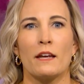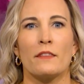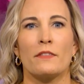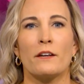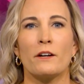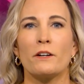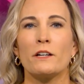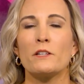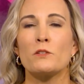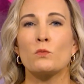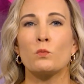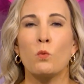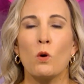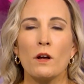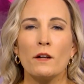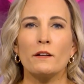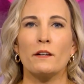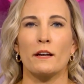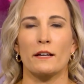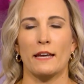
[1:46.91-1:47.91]
There is
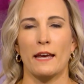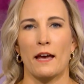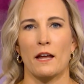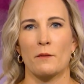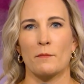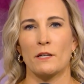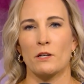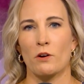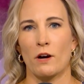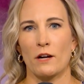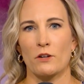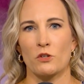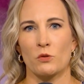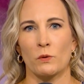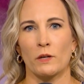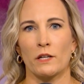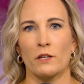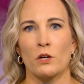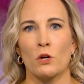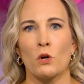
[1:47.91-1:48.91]
one Academy
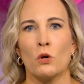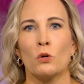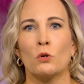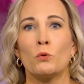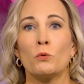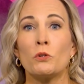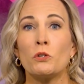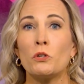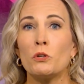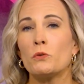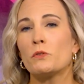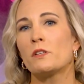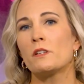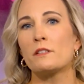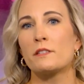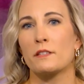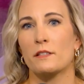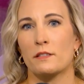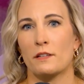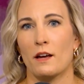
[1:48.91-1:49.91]
graduate who uses
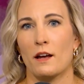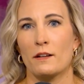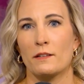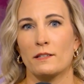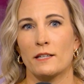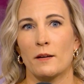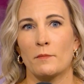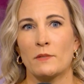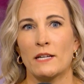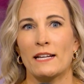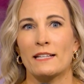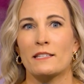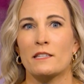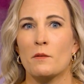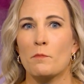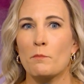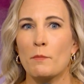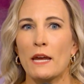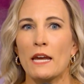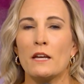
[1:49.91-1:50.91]
this concept as the
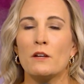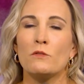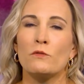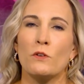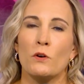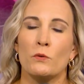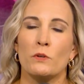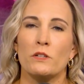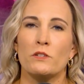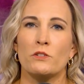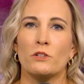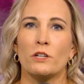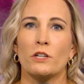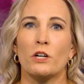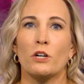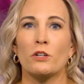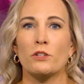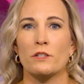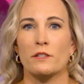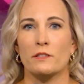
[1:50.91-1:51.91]
main focus during
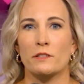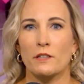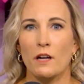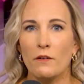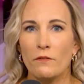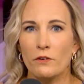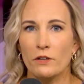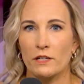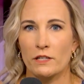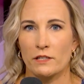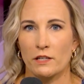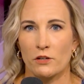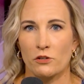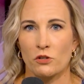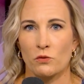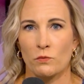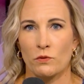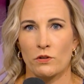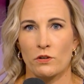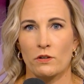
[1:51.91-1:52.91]
her discovery
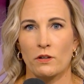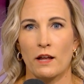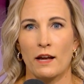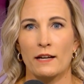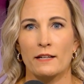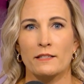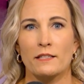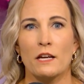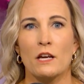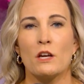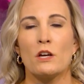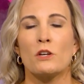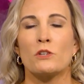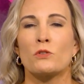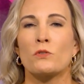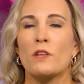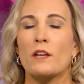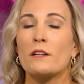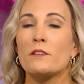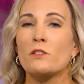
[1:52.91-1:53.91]
session with her clients,
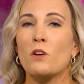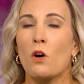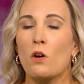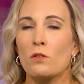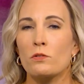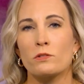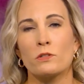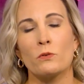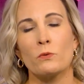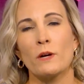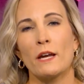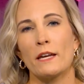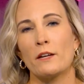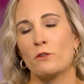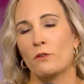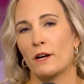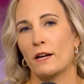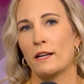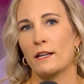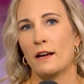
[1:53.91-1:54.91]
so that is also a
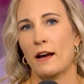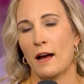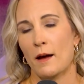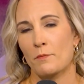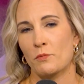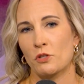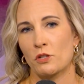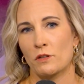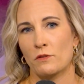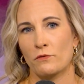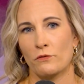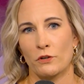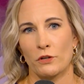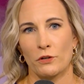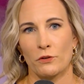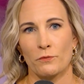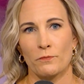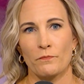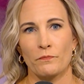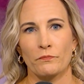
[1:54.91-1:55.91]
great option for
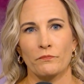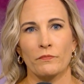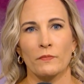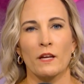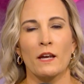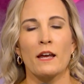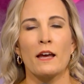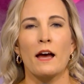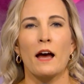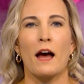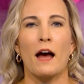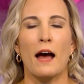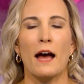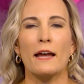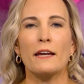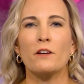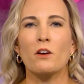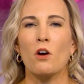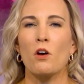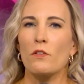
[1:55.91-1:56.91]
you.
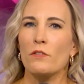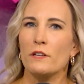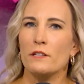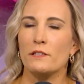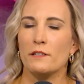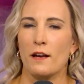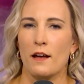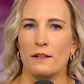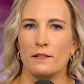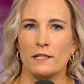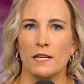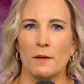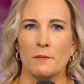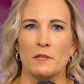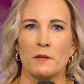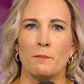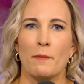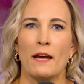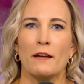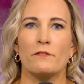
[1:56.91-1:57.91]
I call this
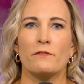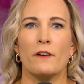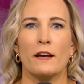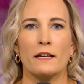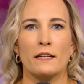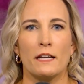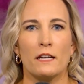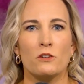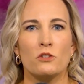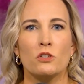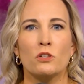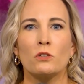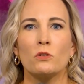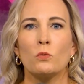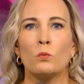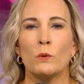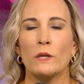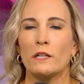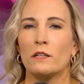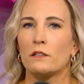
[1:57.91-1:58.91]
concept my financial
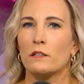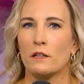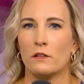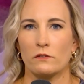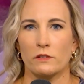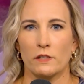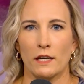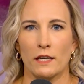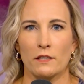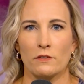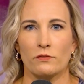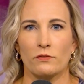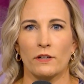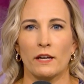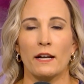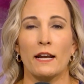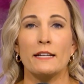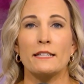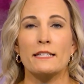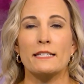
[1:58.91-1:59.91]
wheel of life, and I